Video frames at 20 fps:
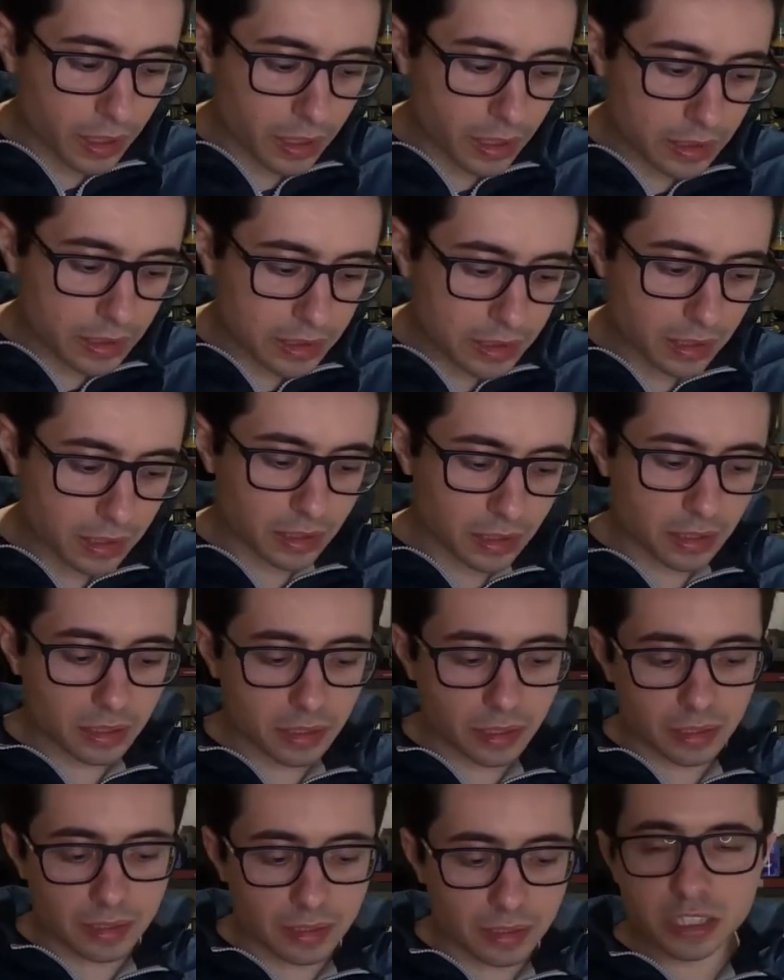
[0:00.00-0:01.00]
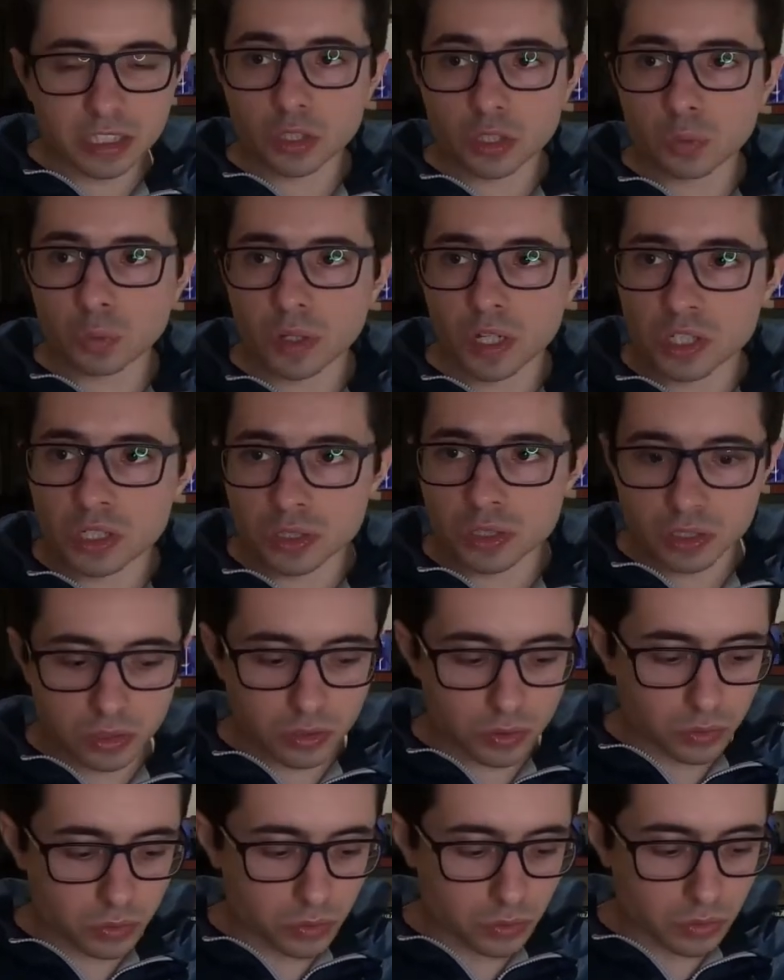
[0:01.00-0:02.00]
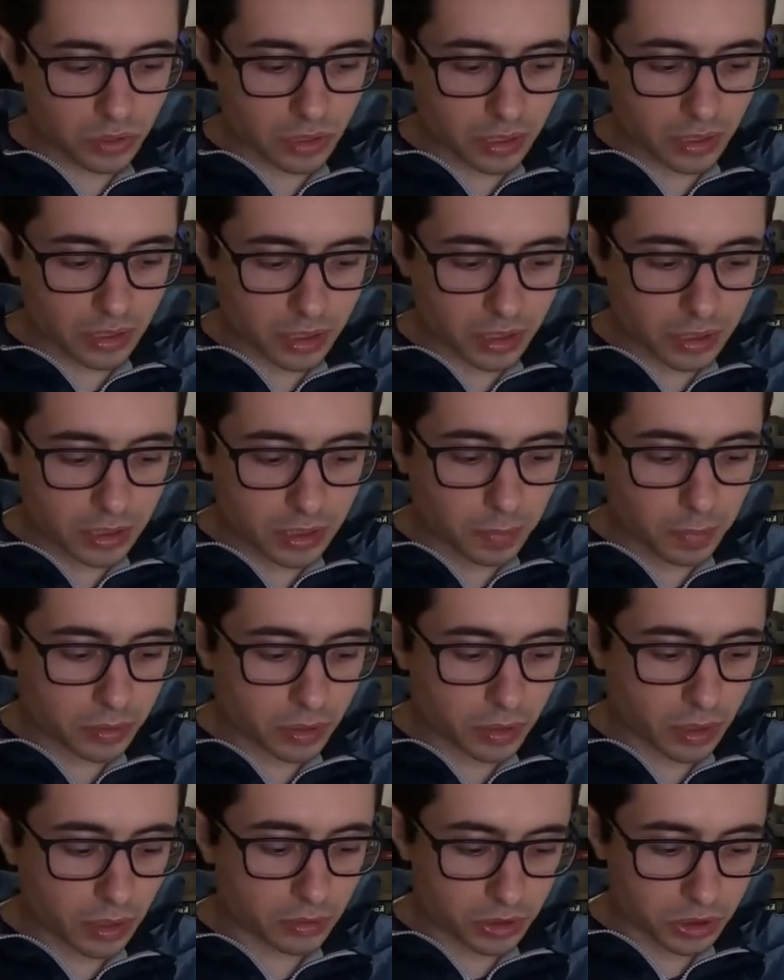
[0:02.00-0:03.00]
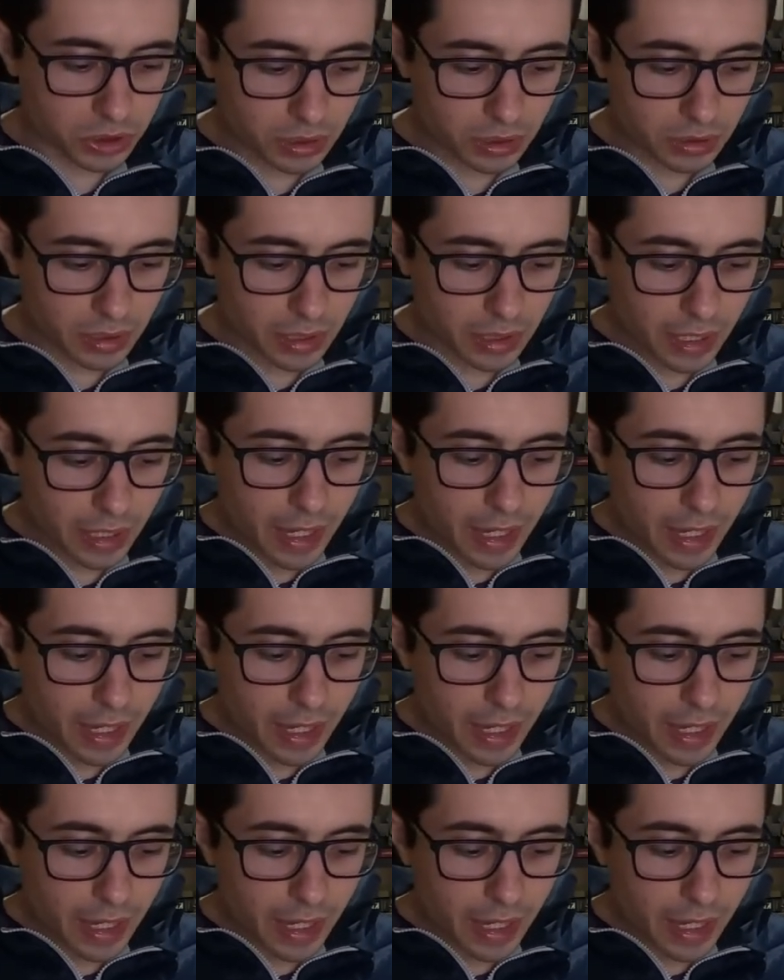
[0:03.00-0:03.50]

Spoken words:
studying these situations, you usually this boundary condition,